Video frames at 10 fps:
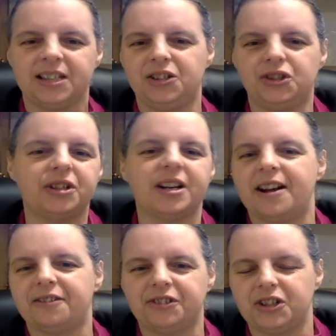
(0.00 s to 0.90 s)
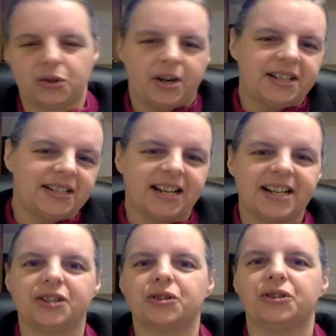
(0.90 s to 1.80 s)
You shouldn't have to dress
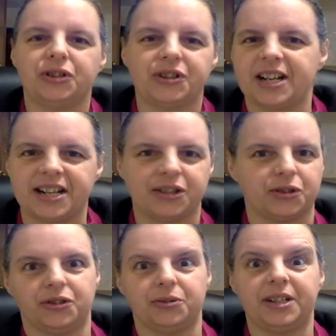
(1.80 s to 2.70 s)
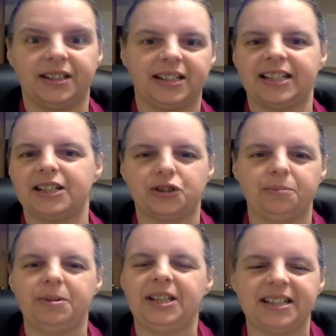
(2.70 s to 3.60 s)
nice or look nice or do anything. Like, it
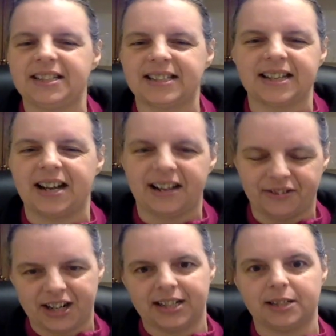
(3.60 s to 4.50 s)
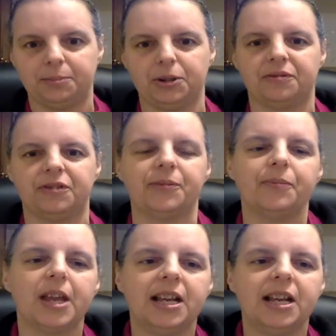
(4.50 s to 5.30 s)
should be the inside, right? It's beautiful.